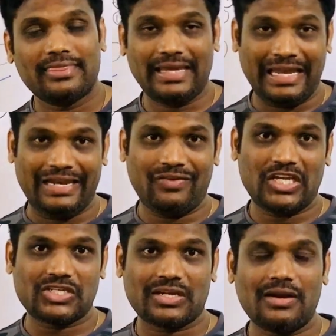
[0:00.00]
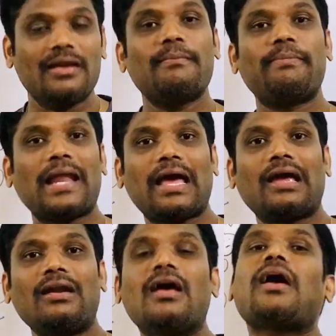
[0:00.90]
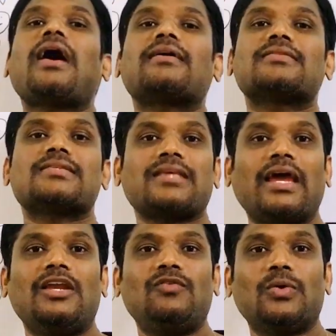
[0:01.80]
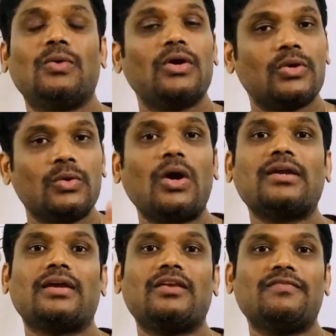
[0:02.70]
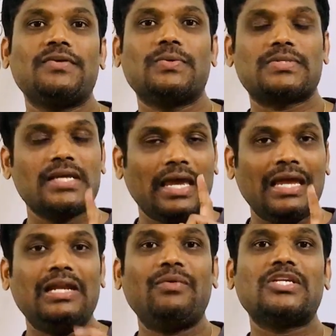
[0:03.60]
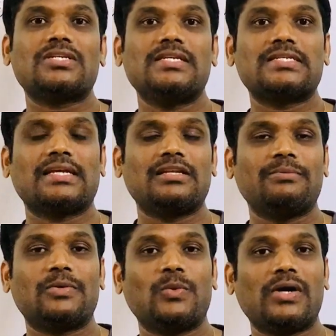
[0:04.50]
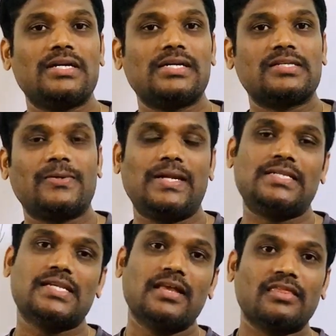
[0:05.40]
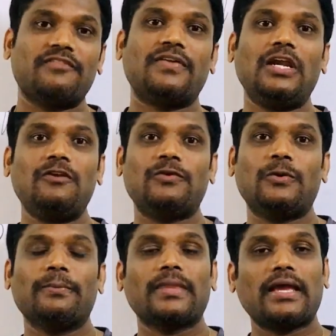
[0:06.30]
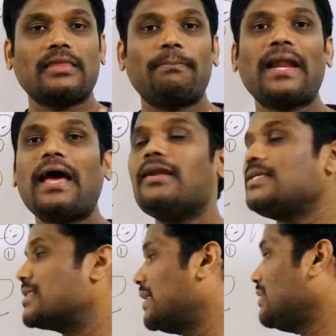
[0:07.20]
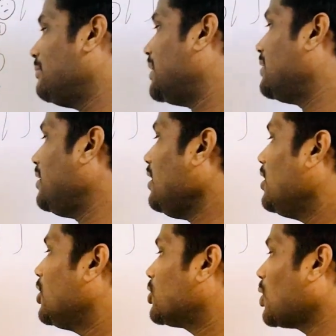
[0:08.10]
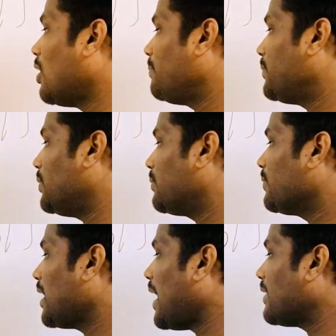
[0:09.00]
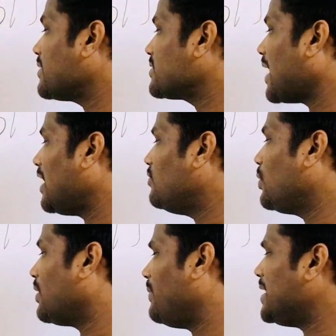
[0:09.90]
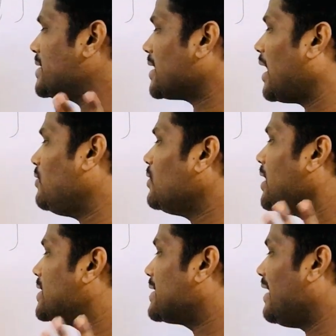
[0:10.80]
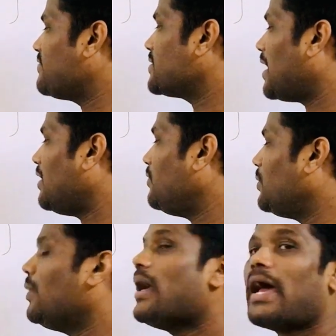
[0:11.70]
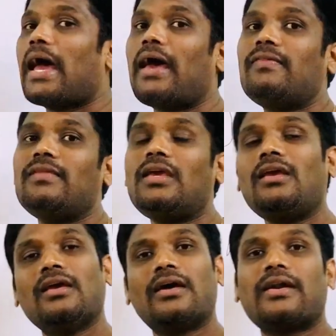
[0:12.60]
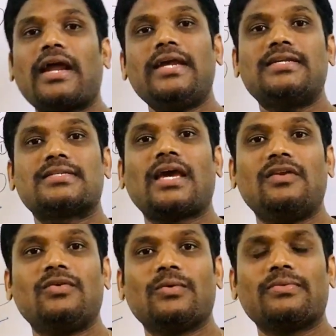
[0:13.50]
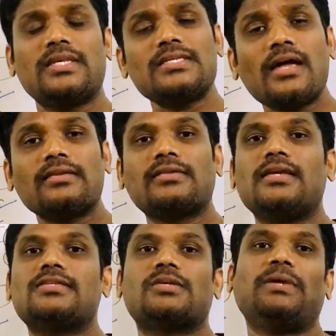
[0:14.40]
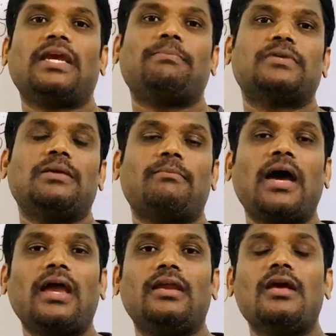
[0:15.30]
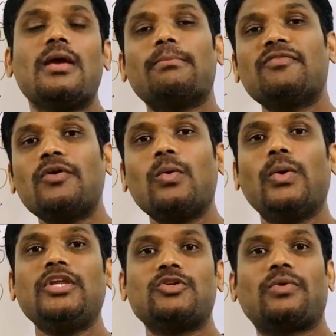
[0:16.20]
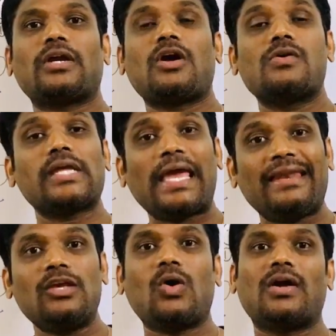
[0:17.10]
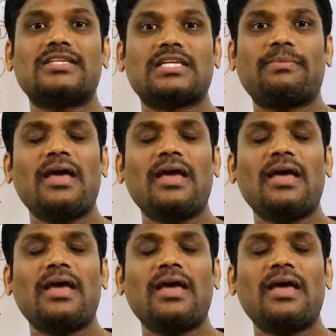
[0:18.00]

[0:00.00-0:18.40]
the elevation, plan and the side view. Do not confuse. Elevation is nothing but what, dear students? The front view, and the plan is nothing but the top view, and the side view remains side view, that is left side view and the right side view. These are the things to be kept in mind before going to work out any concept,